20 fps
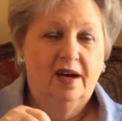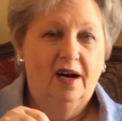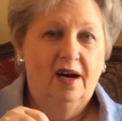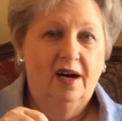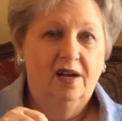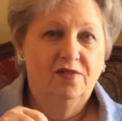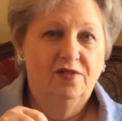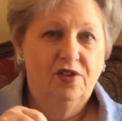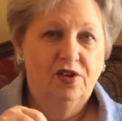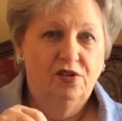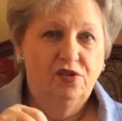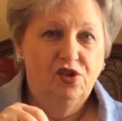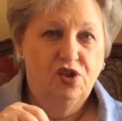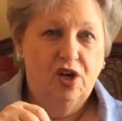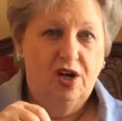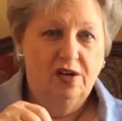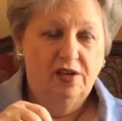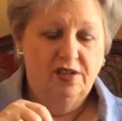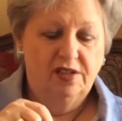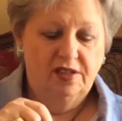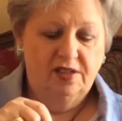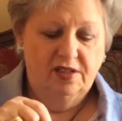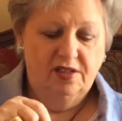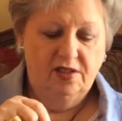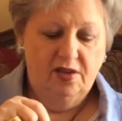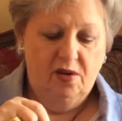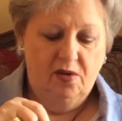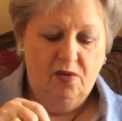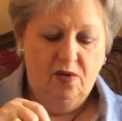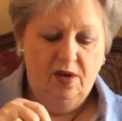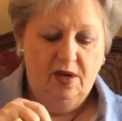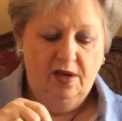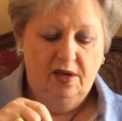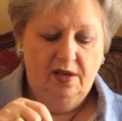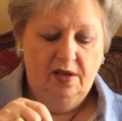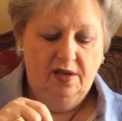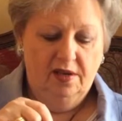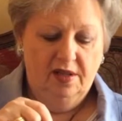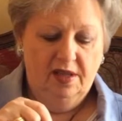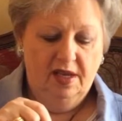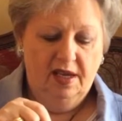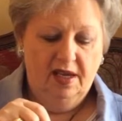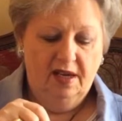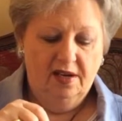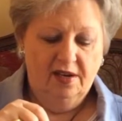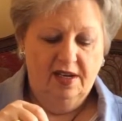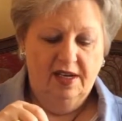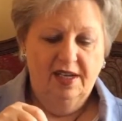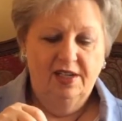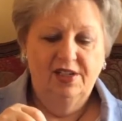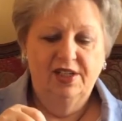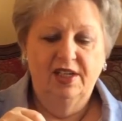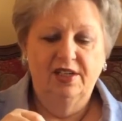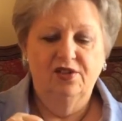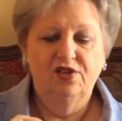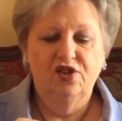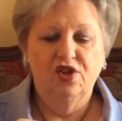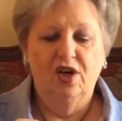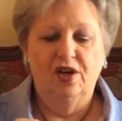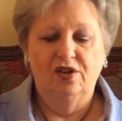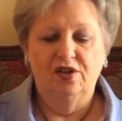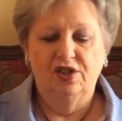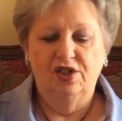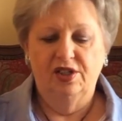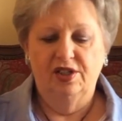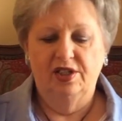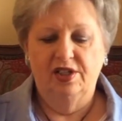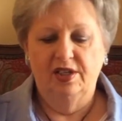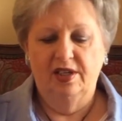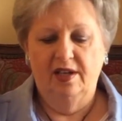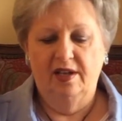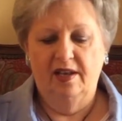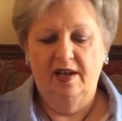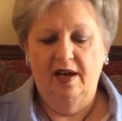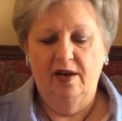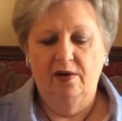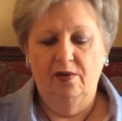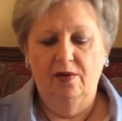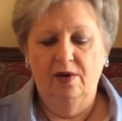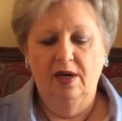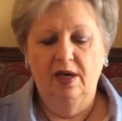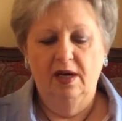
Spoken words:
undercharged, so they are getting charged now.